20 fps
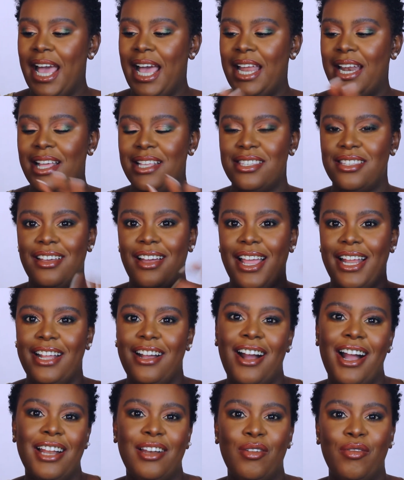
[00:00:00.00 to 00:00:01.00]
and I started
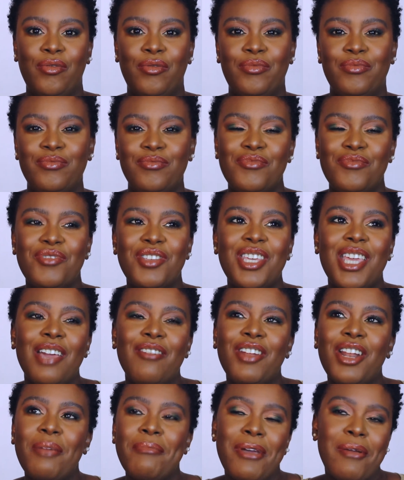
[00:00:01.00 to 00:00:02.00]
kind of
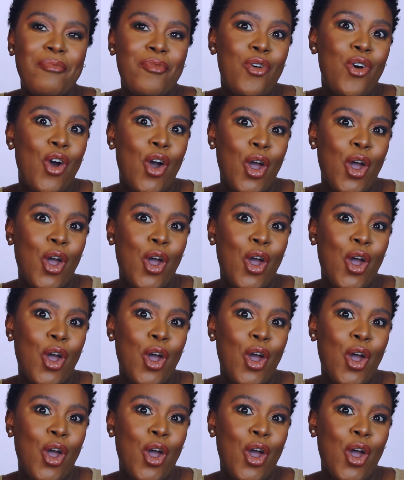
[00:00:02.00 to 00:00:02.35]
giving a bit more